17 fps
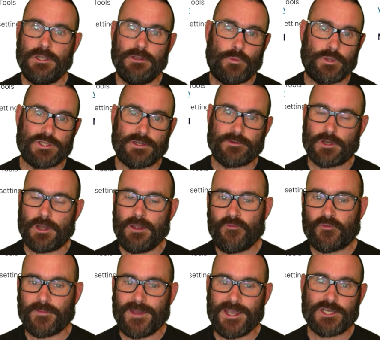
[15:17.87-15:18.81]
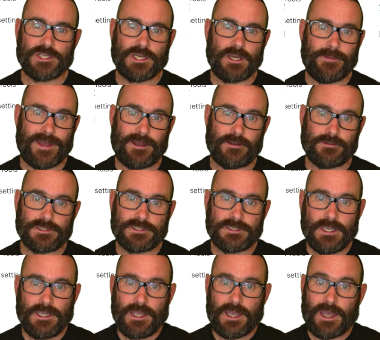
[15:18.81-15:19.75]
which have got information about
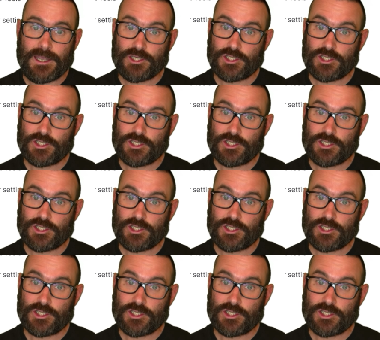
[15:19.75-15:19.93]
uh,